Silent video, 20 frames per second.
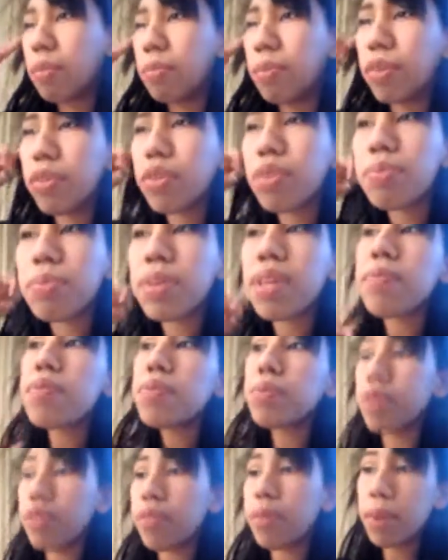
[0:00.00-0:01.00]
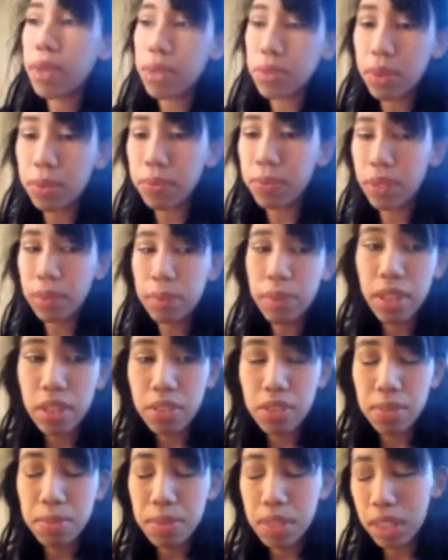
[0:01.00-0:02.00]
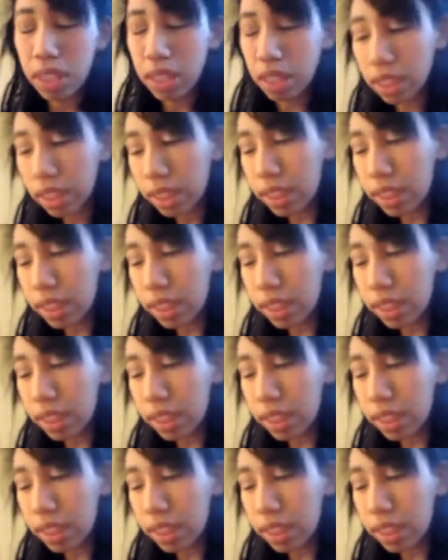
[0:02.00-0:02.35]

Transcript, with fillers: my room becomes more of a mess when I'm filming, so I'm just like,